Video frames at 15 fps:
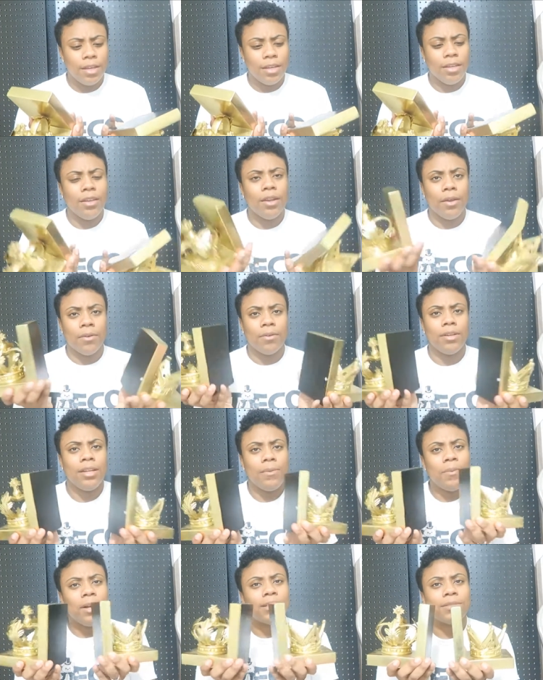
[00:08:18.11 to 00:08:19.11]
you know
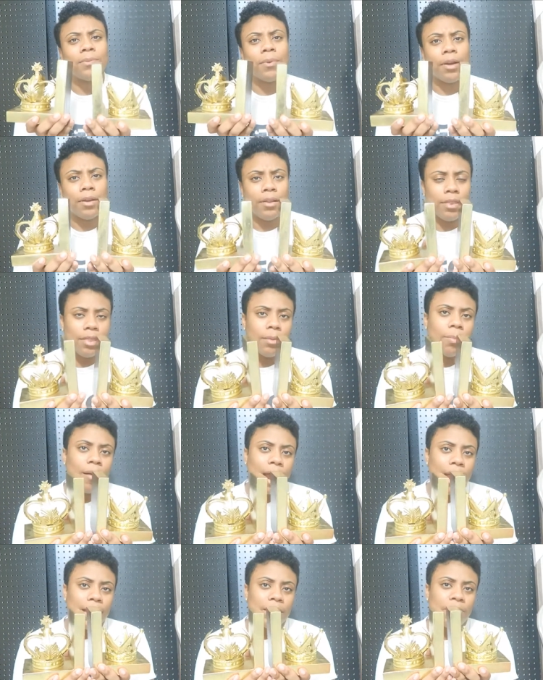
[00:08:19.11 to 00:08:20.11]
it was worth the
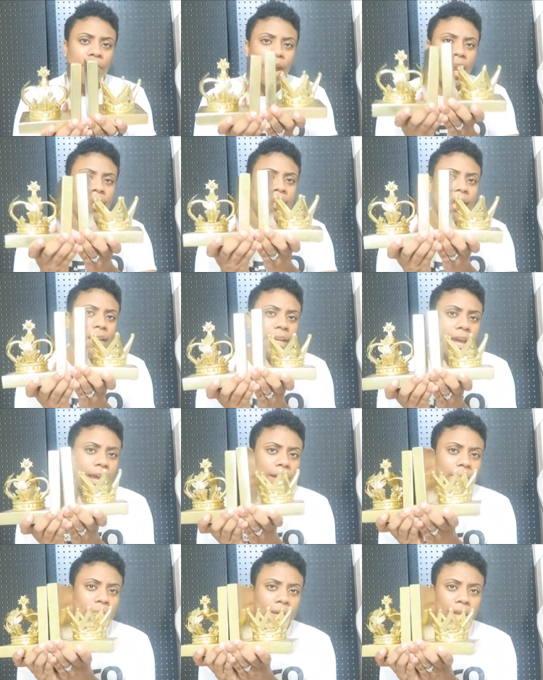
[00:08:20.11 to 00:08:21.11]
price for $8.99
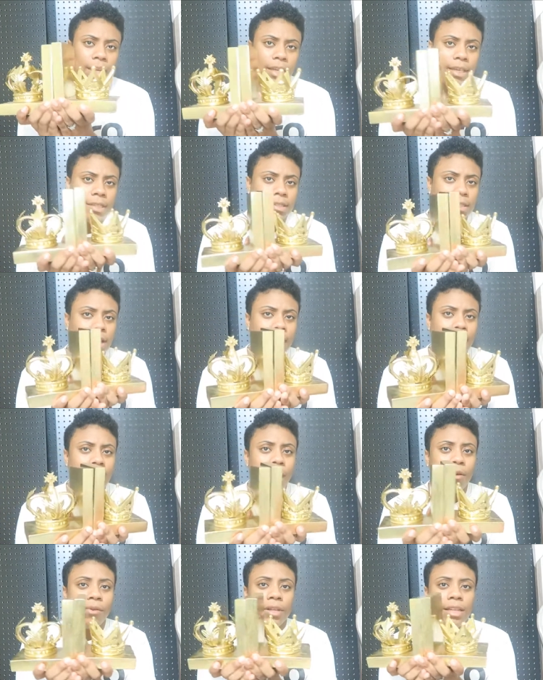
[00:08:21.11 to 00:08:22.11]
a piece
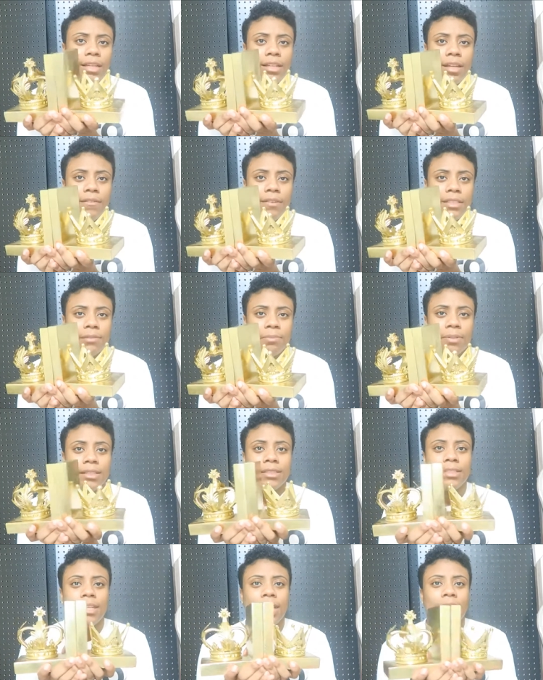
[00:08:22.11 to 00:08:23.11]
I really love these
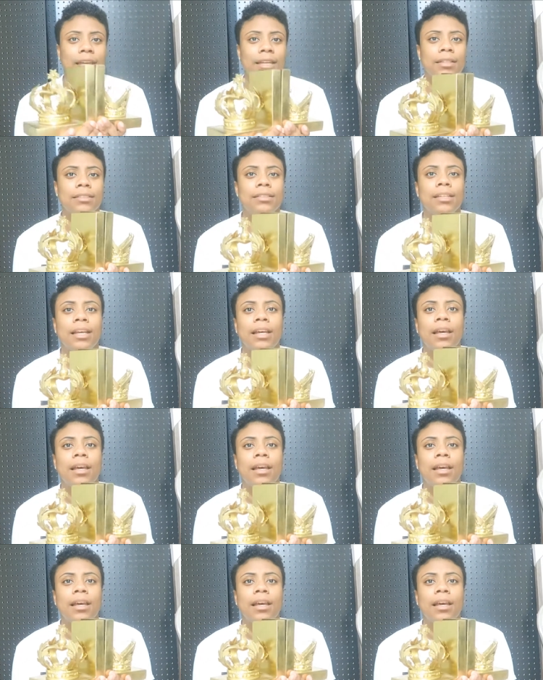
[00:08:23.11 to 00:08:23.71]
book stands